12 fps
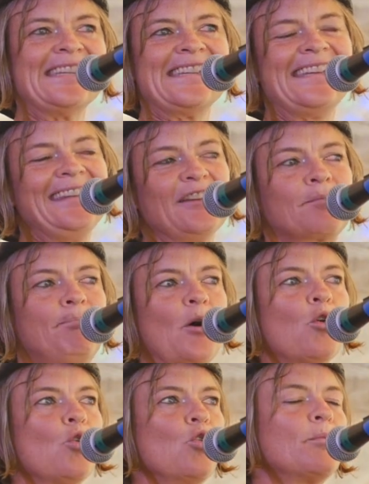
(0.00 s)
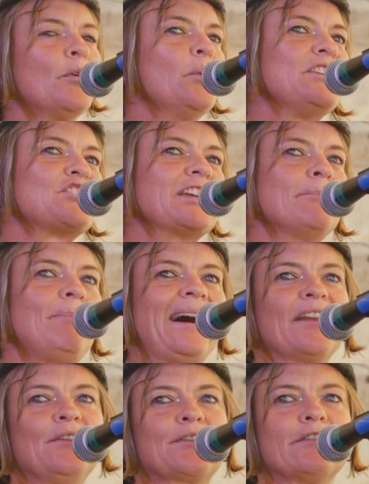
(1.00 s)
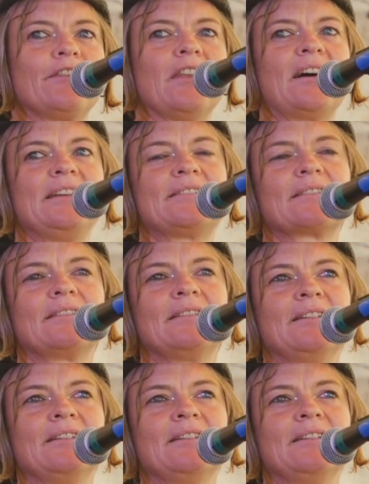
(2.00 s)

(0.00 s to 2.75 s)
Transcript: In this bold, bewitching balance of light